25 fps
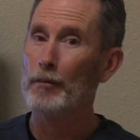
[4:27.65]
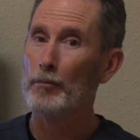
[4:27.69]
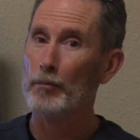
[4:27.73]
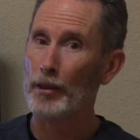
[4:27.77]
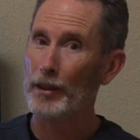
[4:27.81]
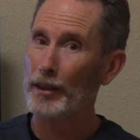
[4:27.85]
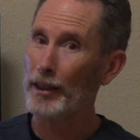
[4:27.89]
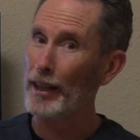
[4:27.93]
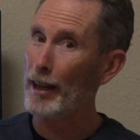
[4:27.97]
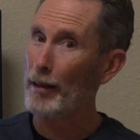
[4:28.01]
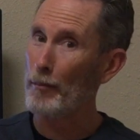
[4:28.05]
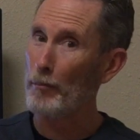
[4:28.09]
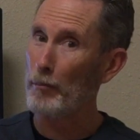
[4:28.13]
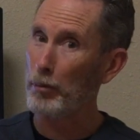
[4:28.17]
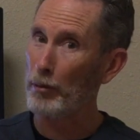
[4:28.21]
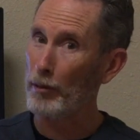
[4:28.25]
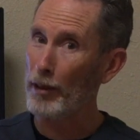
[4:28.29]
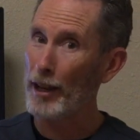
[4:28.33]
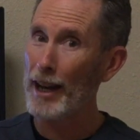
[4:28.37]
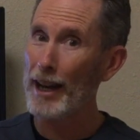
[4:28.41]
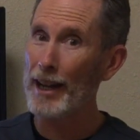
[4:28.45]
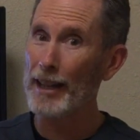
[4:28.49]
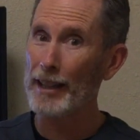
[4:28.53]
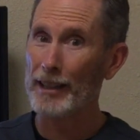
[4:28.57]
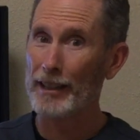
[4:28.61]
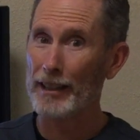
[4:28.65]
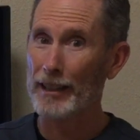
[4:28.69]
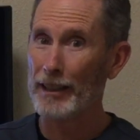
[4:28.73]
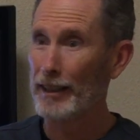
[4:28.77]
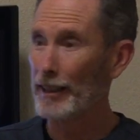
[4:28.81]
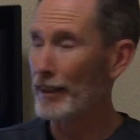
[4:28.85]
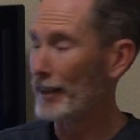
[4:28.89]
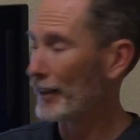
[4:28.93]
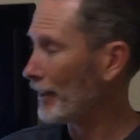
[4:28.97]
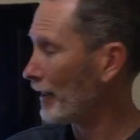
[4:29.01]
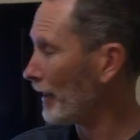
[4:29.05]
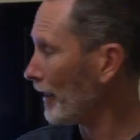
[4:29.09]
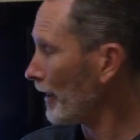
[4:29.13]
but that
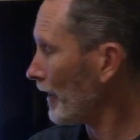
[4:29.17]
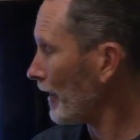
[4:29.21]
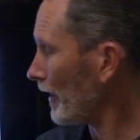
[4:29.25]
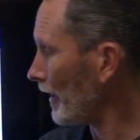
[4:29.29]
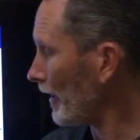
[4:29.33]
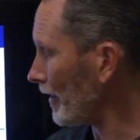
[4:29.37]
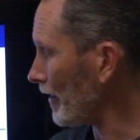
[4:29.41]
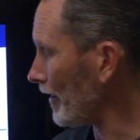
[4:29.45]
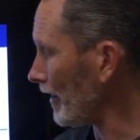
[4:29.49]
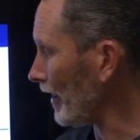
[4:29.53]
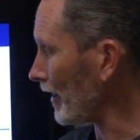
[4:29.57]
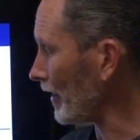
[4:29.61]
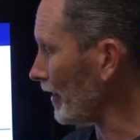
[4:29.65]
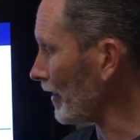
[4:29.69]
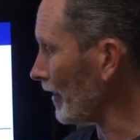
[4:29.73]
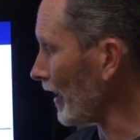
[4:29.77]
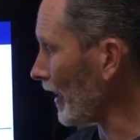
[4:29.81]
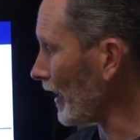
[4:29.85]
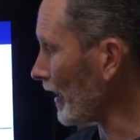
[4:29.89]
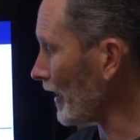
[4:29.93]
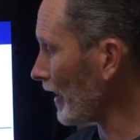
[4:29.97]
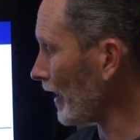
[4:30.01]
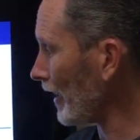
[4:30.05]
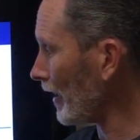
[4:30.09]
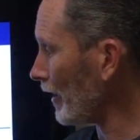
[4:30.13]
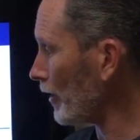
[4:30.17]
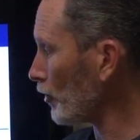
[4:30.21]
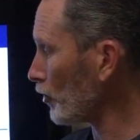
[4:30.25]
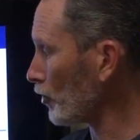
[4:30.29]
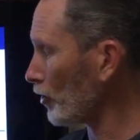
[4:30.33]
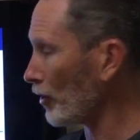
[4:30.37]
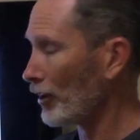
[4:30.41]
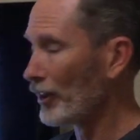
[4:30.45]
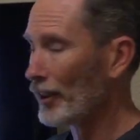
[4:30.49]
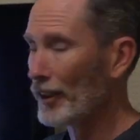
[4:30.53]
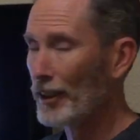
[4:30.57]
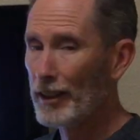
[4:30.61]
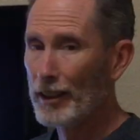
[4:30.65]
blackening is a
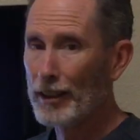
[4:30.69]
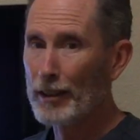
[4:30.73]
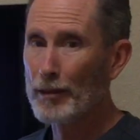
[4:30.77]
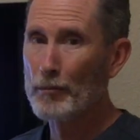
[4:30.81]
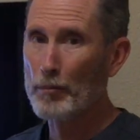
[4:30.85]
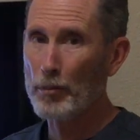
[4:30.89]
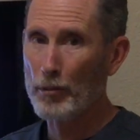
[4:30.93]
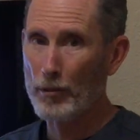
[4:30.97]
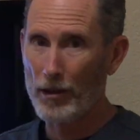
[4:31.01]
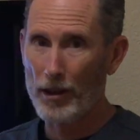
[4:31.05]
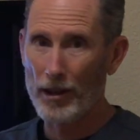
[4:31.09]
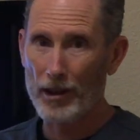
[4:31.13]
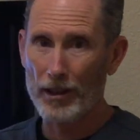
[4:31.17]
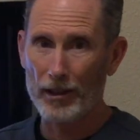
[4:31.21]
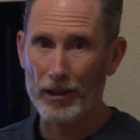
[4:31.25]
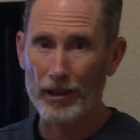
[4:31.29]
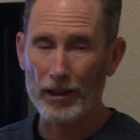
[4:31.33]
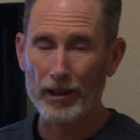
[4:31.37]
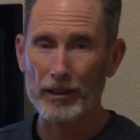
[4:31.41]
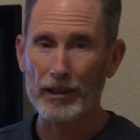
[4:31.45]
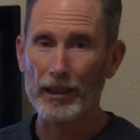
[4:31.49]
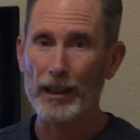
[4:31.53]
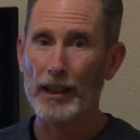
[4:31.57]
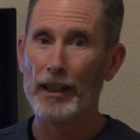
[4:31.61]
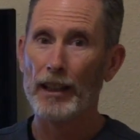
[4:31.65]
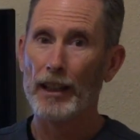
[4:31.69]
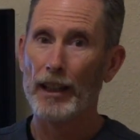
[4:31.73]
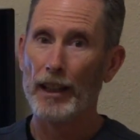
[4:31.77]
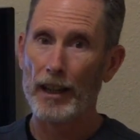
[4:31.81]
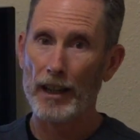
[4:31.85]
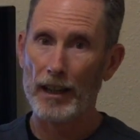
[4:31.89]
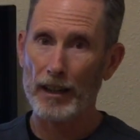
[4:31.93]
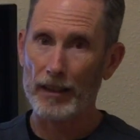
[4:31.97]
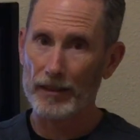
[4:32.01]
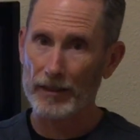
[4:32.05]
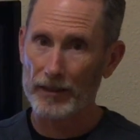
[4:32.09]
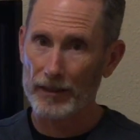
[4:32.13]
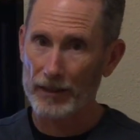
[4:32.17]
glycation end product,
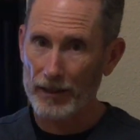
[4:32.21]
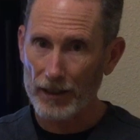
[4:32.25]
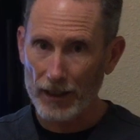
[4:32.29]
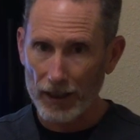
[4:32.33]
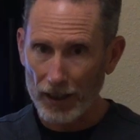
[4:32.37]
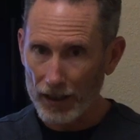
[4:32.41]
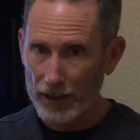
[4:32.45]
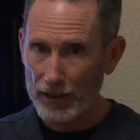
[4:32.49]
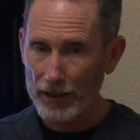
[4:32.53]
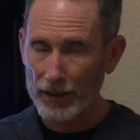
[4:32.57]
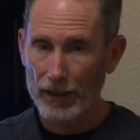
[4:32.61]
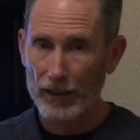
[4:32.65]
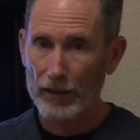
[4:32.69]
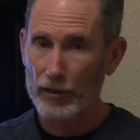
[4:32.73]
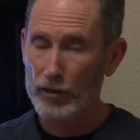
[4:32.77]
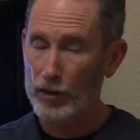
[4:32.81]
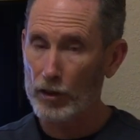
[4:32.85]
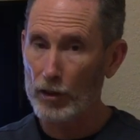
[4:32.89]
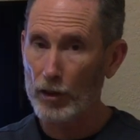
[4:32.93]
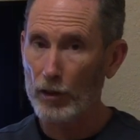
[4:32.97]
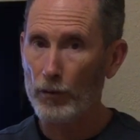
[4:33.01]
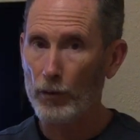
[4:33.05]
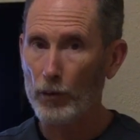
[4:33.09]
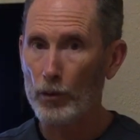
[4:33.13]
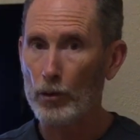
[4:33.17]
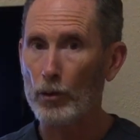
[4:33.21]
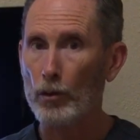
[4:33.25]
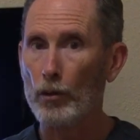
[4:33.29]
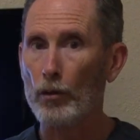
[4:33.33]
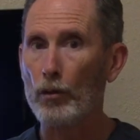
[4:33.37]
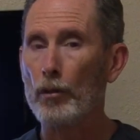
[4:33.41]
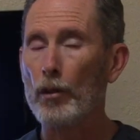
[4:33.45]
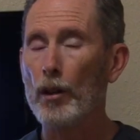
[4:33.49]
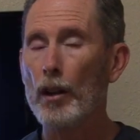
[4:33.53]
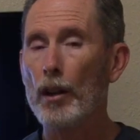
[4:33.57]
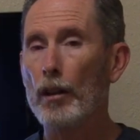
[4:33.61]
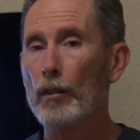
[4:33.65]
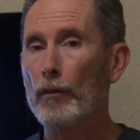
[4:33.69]
and it's
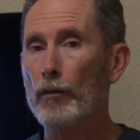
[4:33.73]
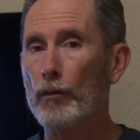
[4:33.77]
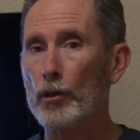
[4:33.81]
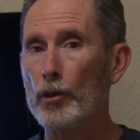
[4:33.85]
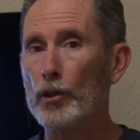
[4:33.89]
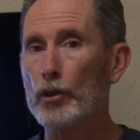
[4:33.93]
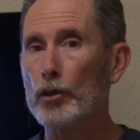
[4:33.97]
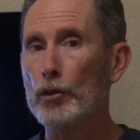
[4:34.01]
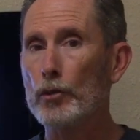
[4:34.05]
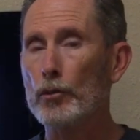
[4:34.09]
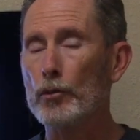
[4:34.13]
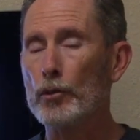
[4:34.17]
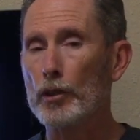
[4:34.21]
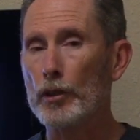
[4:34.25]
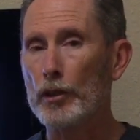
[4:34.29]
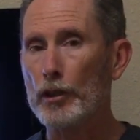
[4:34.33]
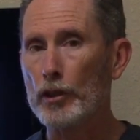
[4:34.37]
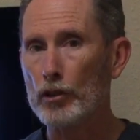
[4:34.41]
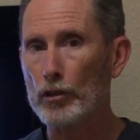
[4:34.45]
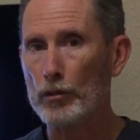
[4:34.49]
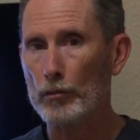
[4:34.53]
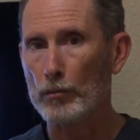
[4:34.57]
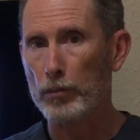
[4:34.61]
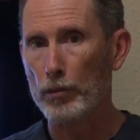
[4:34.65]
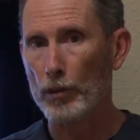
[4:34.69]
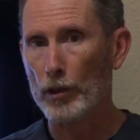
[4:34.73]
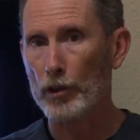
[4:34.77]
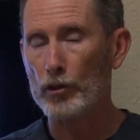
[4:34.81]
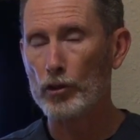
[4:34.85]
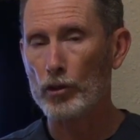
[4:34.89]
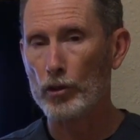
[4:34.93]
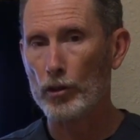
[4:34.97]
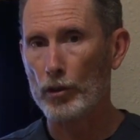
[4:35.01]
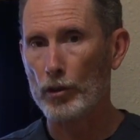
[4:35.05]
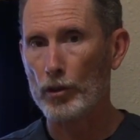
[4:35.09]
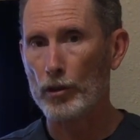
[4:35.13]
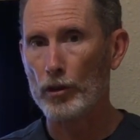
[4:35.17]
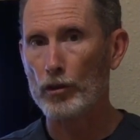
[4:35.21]
difficult for you to get your blood
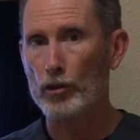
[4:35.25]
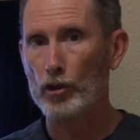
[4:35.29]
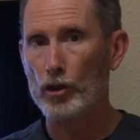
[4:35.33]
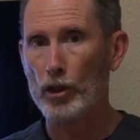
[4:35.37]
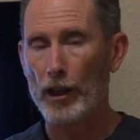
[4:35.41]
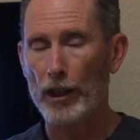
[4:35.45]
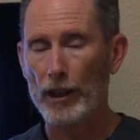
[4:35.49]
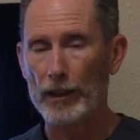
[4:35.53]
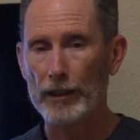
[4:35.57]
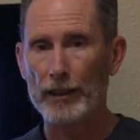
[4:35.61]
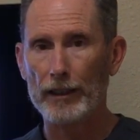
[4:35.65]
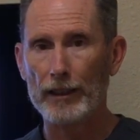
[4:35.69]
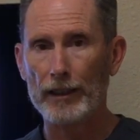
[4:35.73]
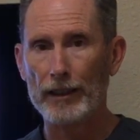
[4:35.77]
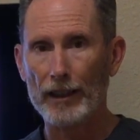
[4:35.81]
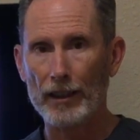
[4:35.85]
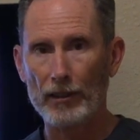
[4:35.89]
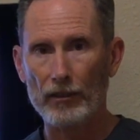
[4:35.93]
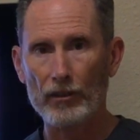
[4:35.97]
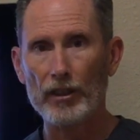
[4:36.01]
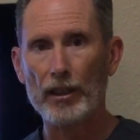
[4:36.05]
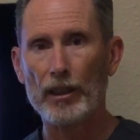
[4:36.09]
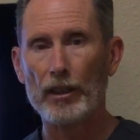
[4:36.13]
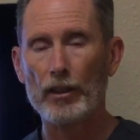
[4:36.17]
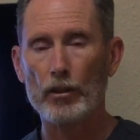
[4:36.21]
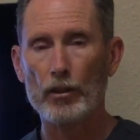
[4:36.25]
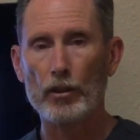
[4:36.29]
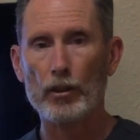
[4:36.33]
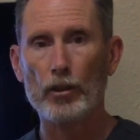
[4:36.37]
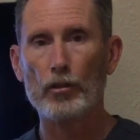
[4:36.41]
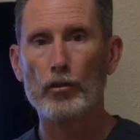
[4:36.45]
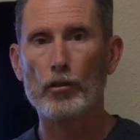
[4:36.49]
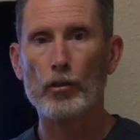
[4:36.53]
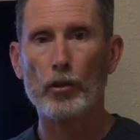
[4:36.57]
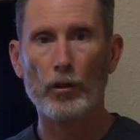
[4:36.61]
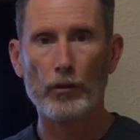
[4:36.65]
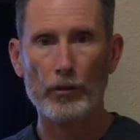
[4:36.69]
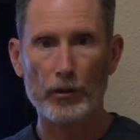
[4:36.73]
sugar checked and get everything under
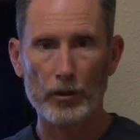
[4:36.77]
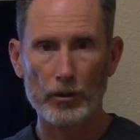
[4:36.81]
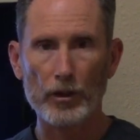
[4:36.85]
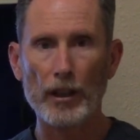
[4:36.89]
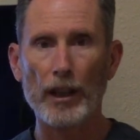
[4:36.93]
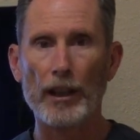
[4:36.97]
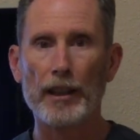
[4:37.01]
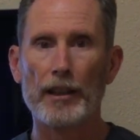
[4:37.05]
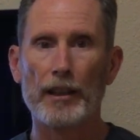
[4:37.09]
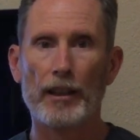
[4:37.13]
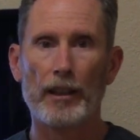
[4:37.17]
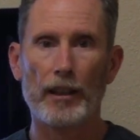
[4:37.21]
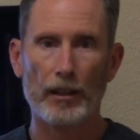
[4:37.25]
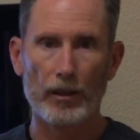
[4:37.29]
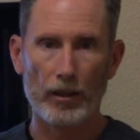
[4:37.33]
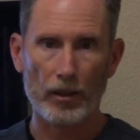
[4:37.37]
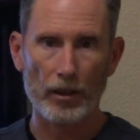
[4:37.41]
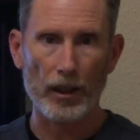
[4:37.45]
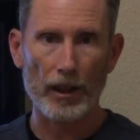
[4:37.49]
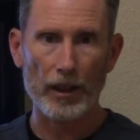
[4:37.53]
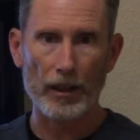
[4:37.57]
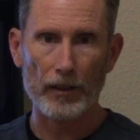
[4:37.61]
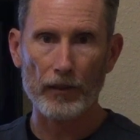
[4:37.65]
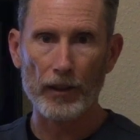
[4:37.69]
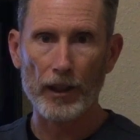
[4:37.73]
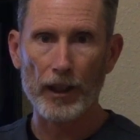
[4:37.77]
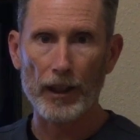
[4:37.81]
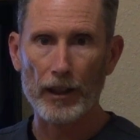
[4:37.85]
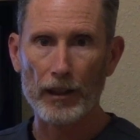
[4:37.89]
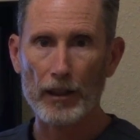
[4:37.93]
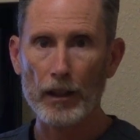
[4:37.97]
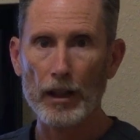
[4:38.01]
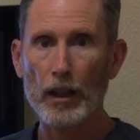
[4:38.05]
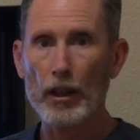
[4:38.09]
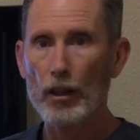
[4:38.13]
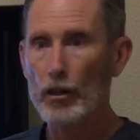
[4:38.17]
control if you're taking in a lot of that.